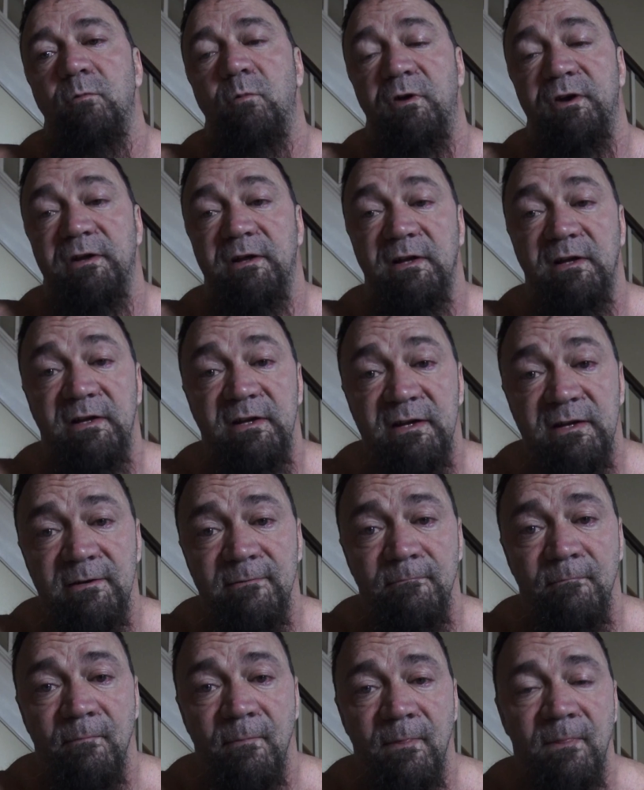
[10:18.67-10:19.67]
Want to get
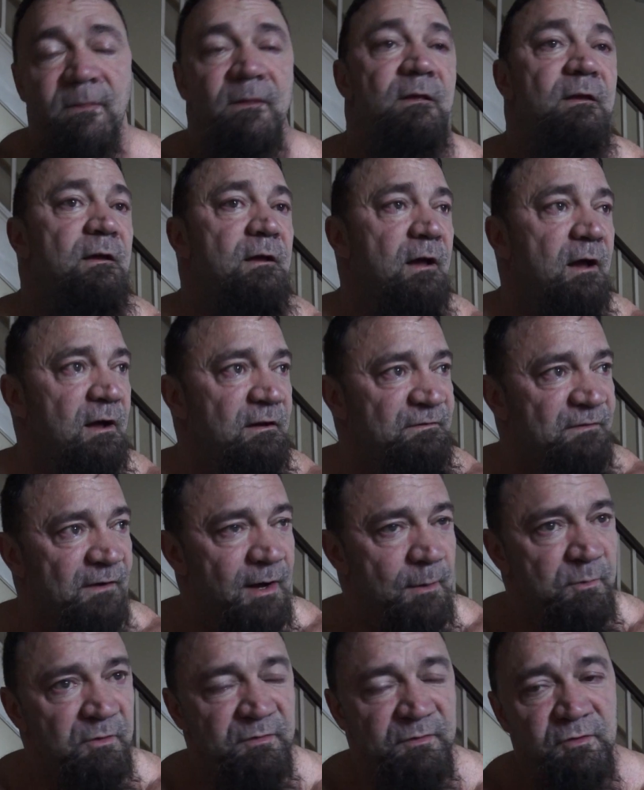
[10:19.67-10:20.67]
lean? High
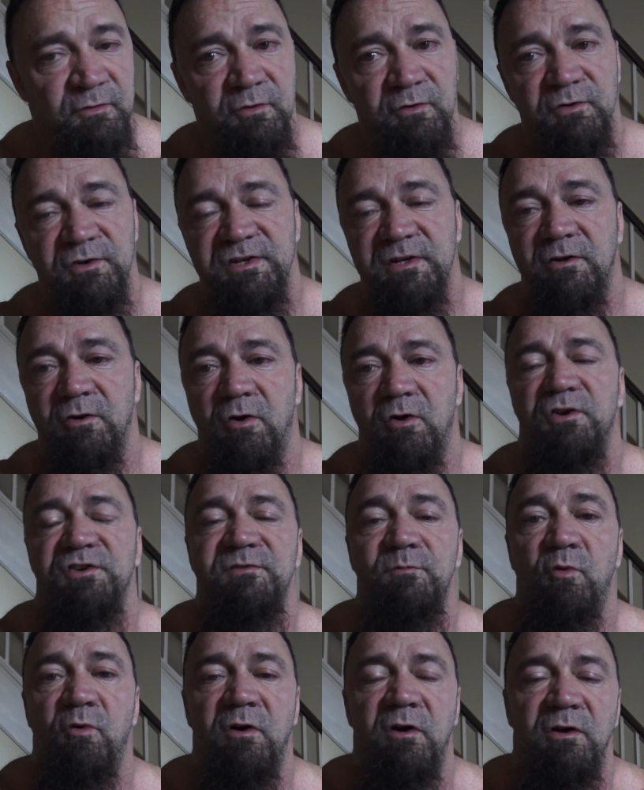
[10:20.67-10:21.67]
fiber foods. It
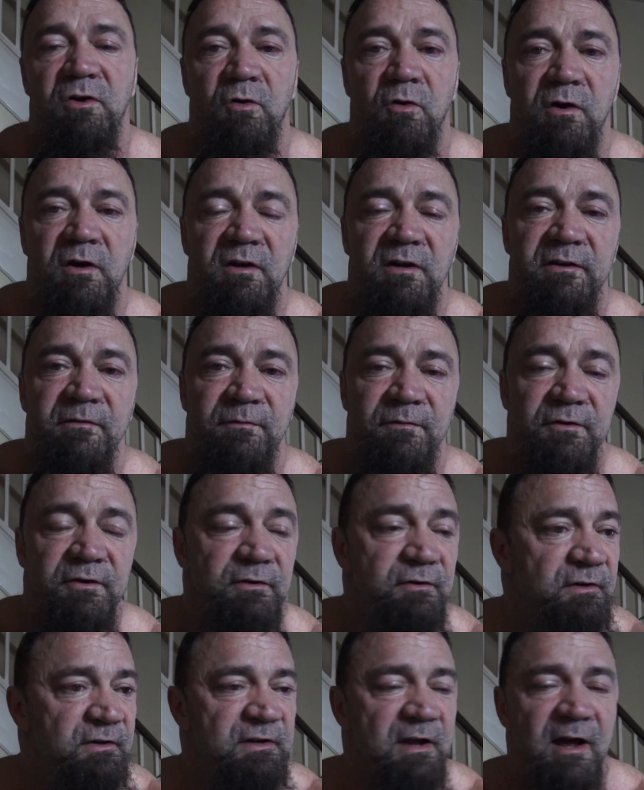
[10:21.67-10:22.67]
costs more calorically for
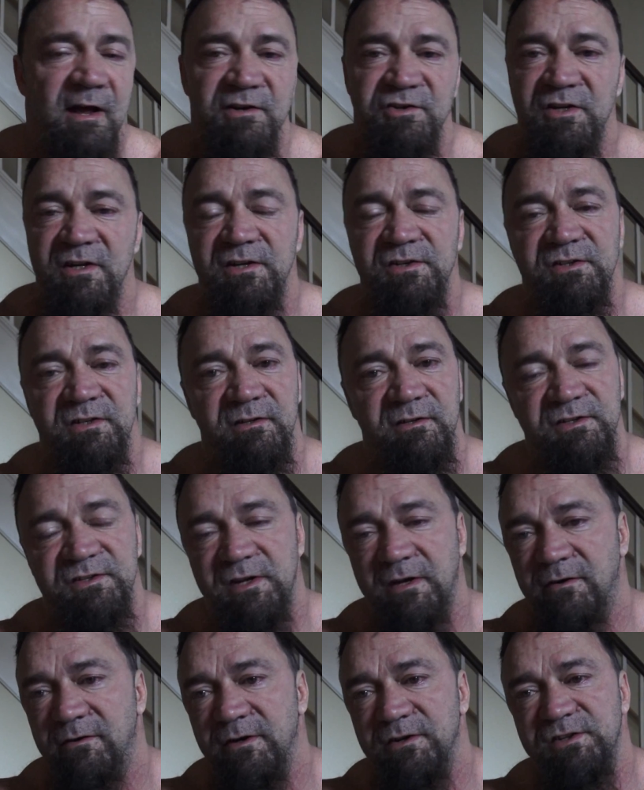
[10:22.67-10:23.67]
you to digest,
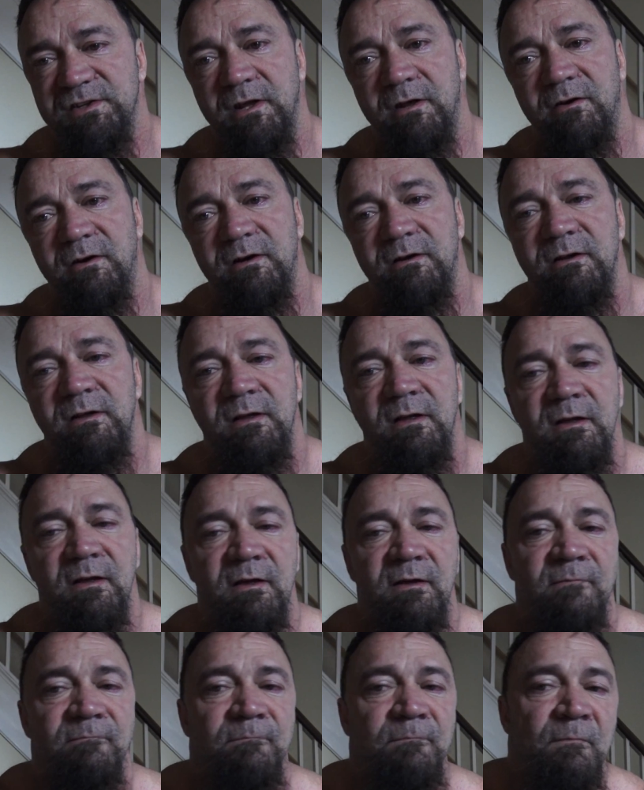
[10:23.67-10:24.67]
etc., etc.
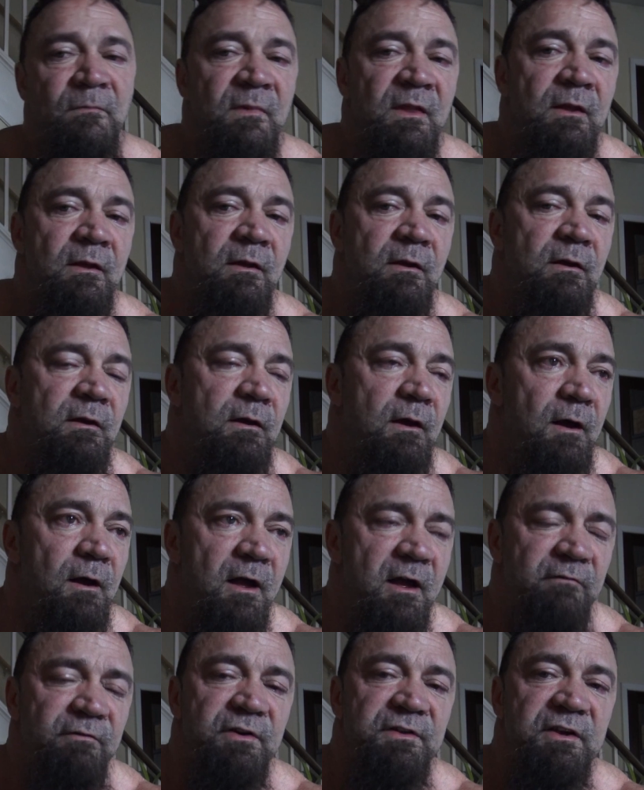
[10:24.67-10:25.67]
Uh,
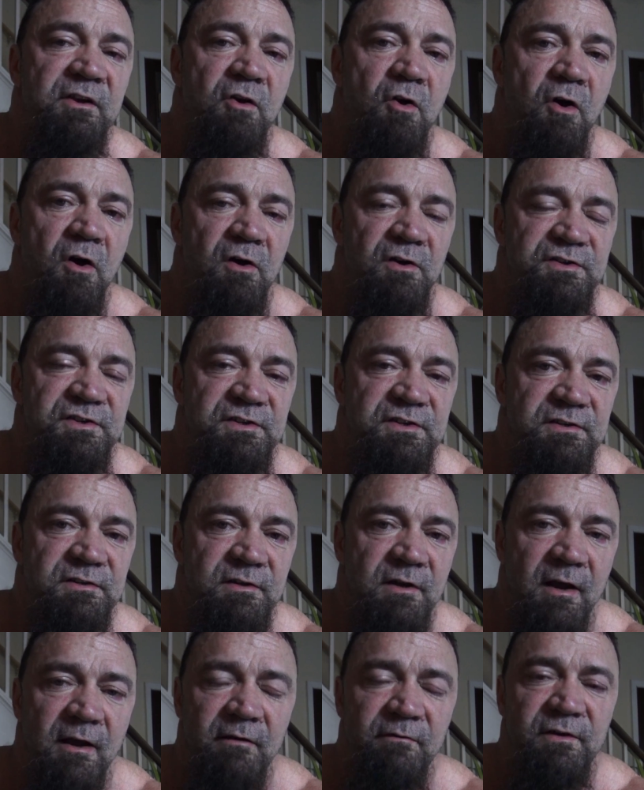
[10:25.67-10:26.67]
everything costs.
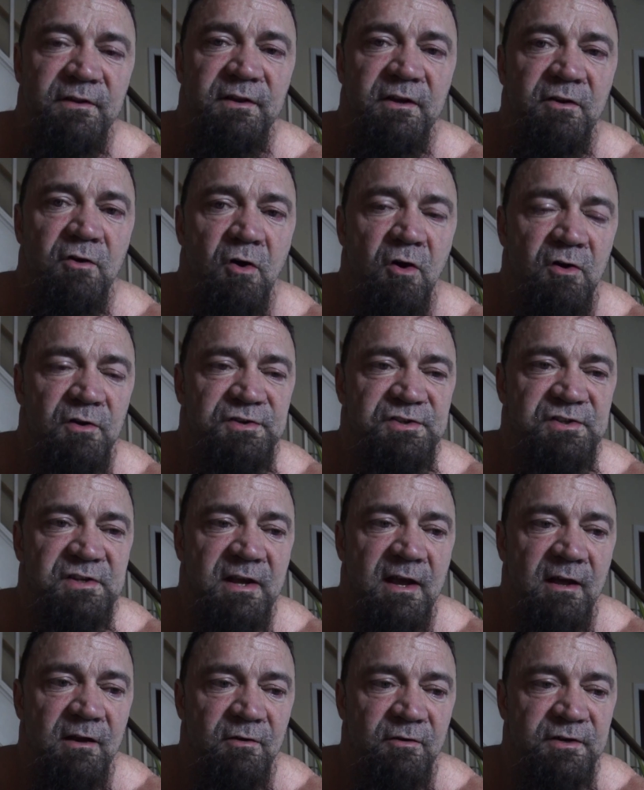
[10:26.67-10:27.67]
Everything costs
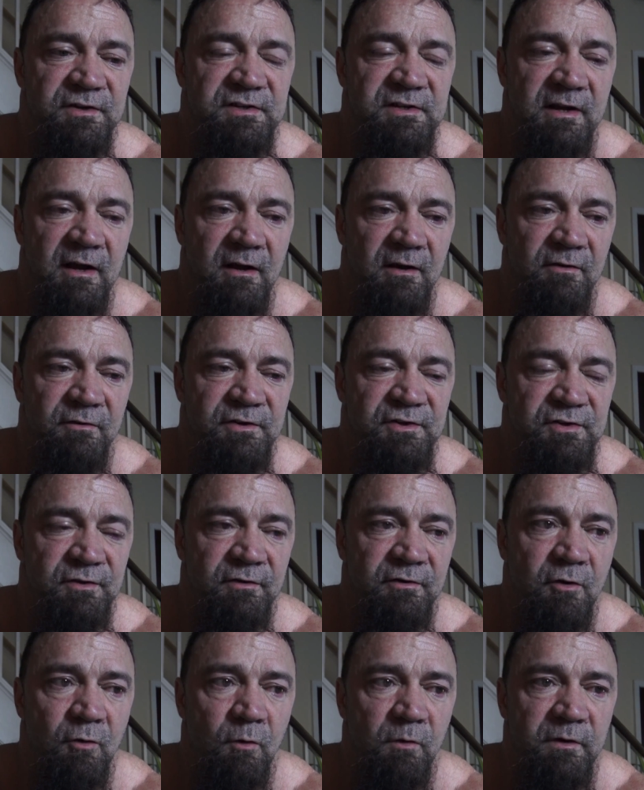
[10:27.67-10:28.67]
calories. Calories
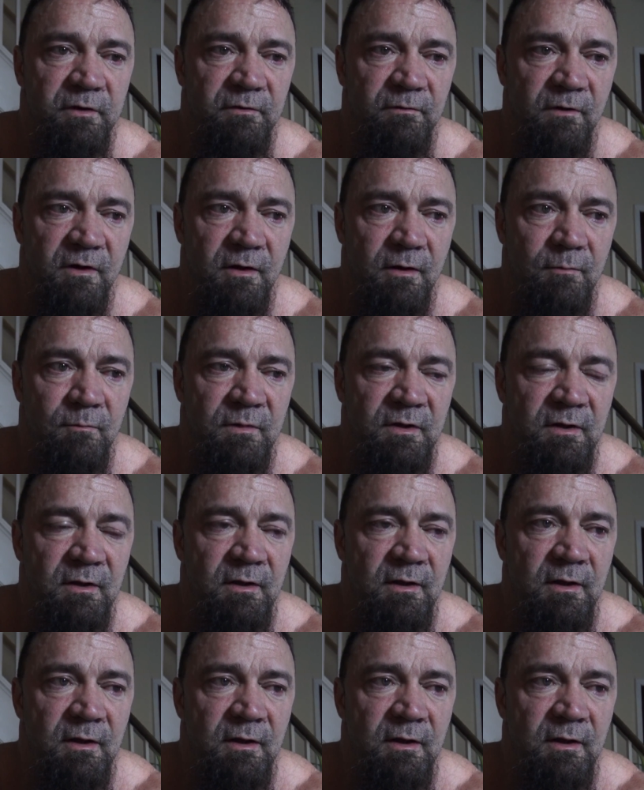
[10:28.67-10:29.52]
are the coin of the realm.